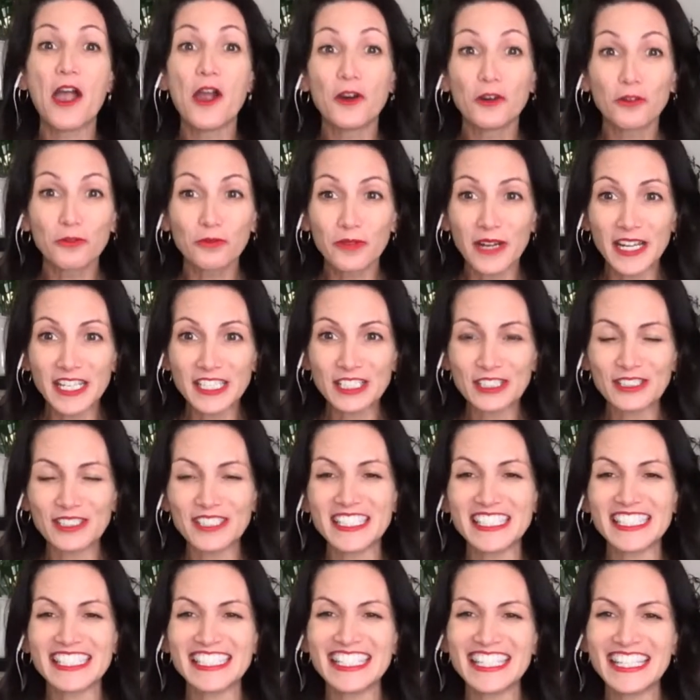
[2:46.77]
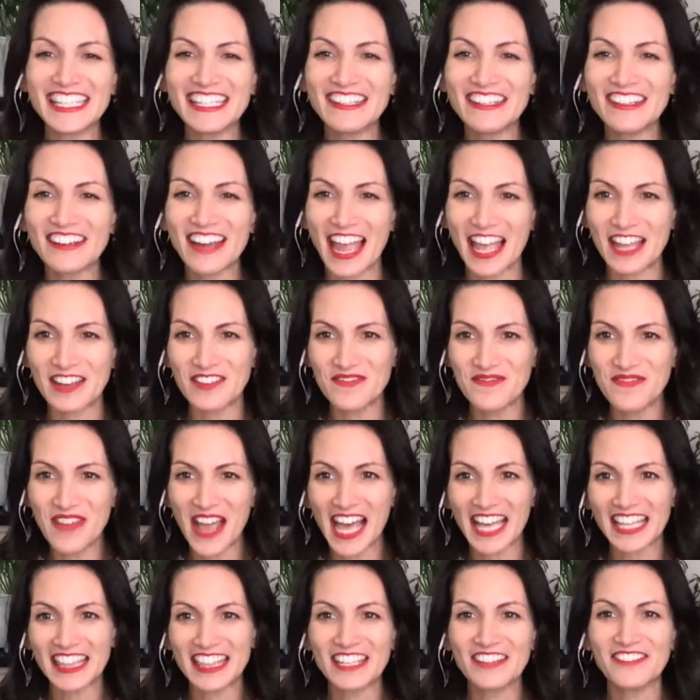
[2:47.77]
Rachel is here and
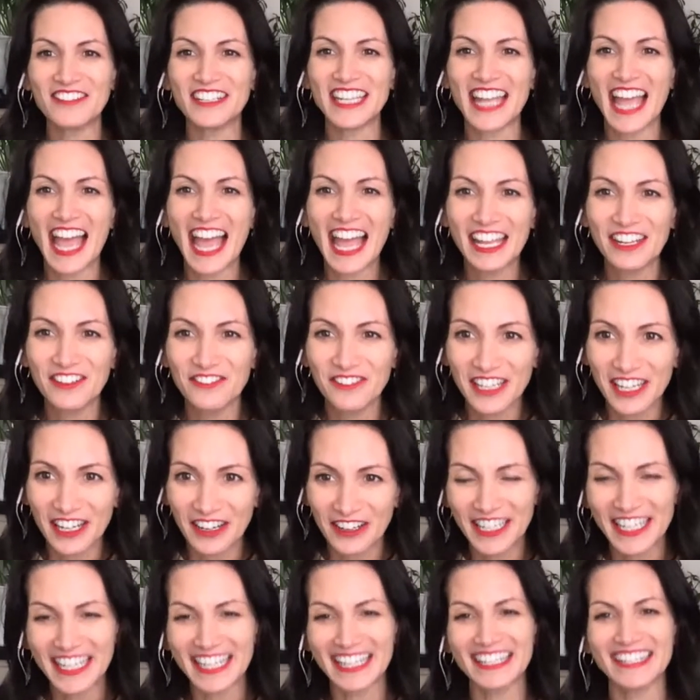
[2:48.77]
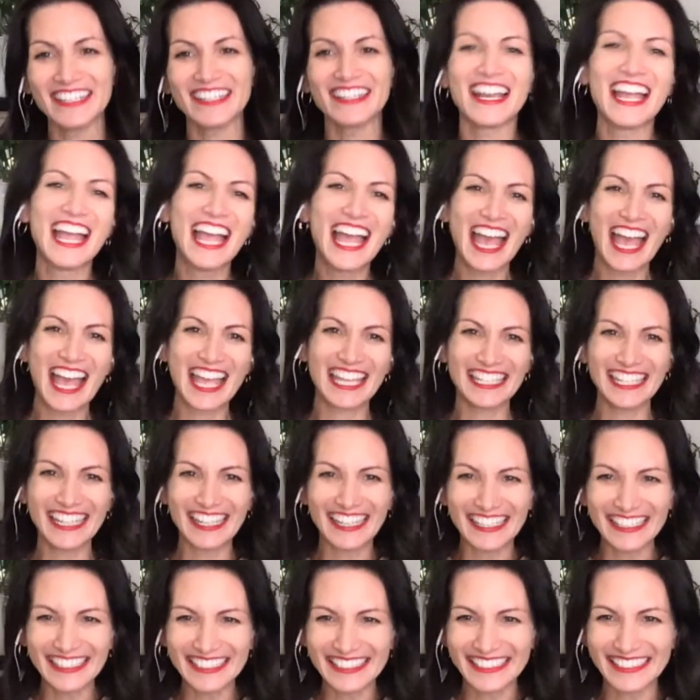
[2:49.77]
Matthew and Henry are here and
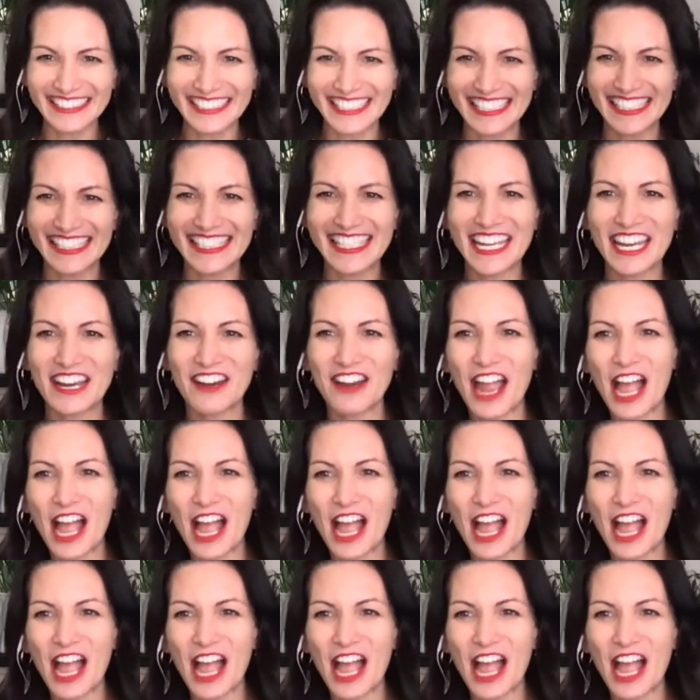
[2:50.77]
Arnold is here.